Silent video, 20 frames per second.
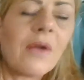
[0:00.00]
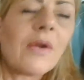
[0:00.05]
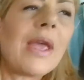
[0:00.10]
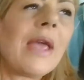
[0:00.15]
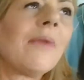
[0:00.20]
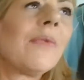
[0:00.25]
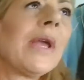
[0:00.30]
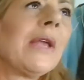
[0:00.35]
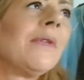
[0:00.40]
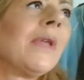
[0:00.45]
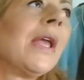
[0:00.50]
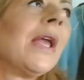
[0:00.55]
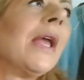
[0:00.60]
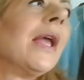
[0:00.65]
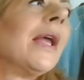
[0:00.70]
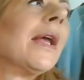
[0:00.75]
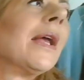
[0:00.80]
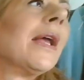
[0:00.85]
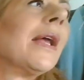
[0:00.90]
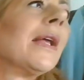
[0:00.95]
Okay, wait.
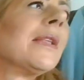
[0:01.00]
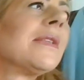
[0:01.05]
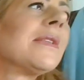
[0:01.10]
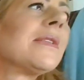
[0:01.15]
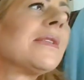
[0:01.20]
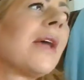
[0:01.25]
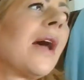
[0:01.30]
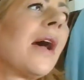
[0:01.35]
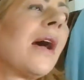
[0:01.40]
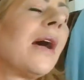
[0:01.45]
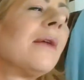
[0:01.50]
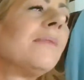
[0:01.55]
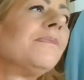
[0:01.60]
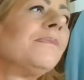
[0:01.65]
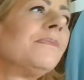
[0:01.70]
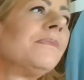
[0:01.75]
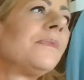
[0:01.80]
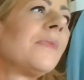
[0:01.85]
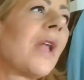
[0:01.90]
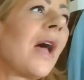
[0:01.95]
It's um,
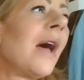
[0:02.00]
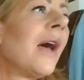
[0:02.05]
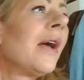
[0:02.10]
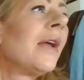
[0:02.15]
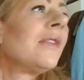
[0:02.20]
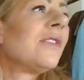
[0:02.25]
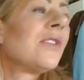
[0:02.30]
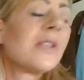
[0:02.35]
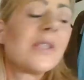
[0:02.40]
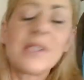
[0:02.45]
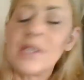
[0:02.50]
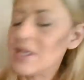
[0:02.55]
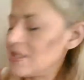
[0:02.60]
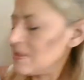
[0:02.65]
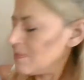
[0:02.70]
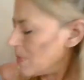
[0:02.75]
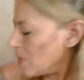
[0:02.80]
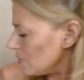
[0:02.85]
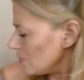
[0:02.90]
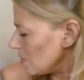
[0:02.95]
not just
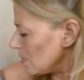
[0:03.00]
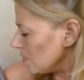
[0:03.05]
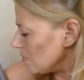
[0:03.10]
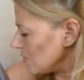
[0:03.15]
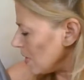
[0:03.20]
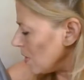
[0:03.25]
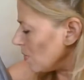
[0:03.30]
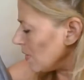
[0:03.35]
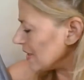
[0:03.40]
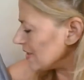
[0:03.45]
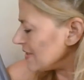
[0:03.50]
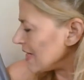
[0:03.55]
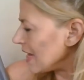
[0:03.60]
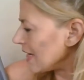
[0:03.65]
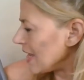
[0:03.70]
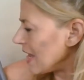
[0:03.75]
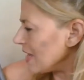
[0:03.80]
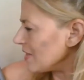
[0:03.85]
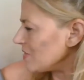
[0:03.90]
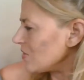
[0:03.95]
exposed. No, well, it's
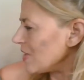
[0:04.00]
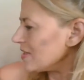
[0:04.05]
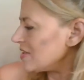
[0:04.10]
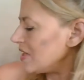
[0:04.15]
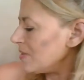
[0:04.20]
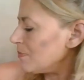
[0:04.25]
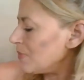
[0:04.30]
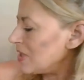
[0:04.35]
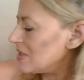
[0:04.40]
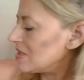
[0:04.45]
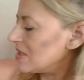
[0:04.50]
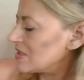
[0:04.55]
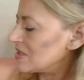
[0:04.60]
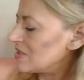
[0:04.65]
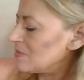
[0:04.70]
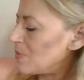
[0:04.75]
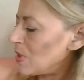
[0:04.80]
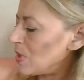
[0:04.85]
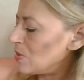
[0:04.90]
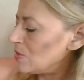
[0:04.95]
not contrasting, but it's
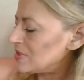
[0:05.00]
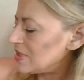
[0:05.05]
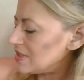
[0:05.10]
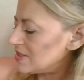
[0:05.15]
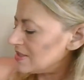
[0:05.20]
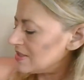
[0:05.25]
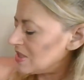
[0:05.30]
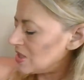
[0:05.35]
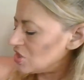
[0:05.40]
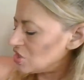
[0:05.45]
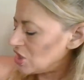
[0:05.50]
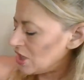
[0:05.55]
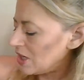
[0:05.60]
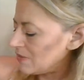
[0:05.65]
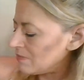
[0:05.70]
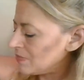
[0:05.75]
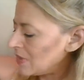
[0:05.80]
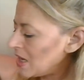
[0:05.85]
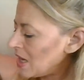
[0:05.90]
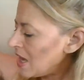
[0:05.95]
exposed
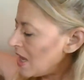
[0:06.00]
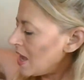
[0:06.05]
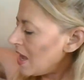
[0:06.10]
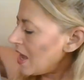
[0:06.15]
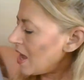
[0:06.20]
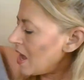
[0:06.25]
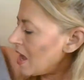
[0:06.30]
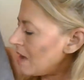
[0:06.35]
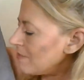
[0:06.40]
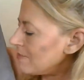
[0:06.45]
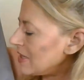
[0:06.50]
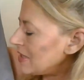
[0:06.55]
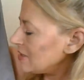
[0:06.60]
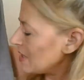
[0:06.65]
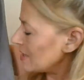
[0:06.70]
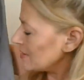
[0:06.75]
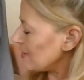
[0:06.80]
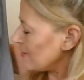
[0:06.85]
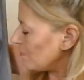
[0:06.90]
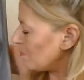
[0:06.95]
stitching. Um, it
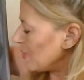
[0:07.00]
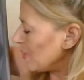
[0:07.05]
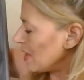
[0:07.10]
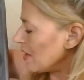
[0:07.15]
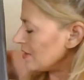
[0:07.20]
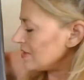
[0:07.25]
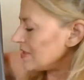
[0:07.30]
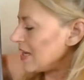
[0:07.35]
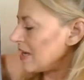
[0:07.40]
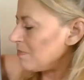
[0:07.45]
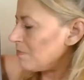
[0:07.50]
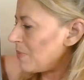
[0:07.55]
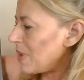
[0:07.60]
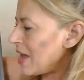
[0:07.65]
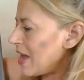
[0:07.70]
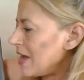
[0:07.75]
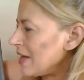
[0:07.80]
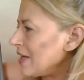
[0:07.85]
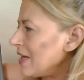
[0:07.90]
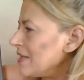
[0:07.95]
does have belt and
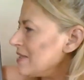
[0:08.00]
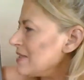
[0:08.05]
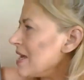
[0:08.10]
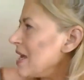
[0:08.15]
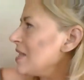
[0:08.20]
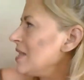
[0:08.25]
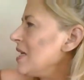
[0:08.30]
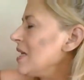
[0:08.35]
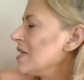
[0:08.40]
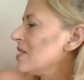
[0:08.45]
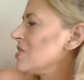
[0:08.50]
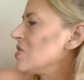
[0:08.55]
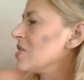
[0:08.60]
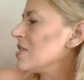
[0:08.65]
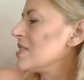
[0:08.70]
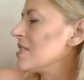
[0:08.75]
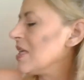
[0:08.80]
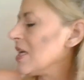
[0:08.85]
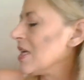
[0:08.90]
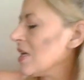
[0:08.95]
pockets. I think it's
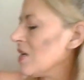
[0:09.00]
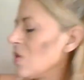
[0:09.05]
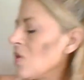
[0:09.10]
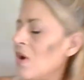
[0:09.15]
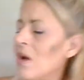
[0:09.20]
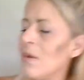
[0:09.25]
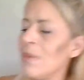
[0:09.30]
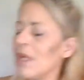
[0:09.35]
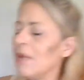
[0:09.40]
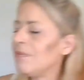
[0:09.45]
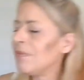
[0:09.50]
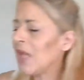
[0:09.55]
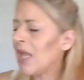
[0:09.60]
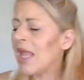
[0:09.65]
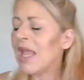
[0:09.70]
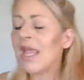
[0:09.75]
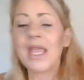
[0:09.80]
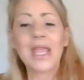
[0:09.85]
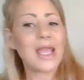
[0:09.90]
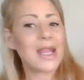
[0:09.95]
just stinking adorable
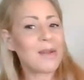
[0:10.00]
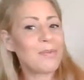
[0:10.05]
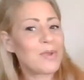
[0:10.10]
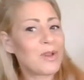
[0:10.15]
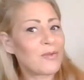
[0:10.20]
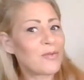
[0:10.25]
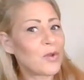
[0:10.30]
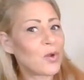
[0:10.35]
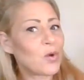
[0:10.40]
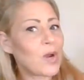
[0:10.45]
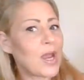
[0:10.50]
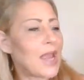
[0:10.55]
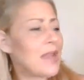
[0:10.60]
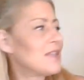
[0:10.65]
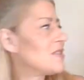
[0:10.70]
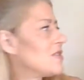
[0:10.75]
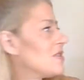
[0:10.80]
in a beautiful gray.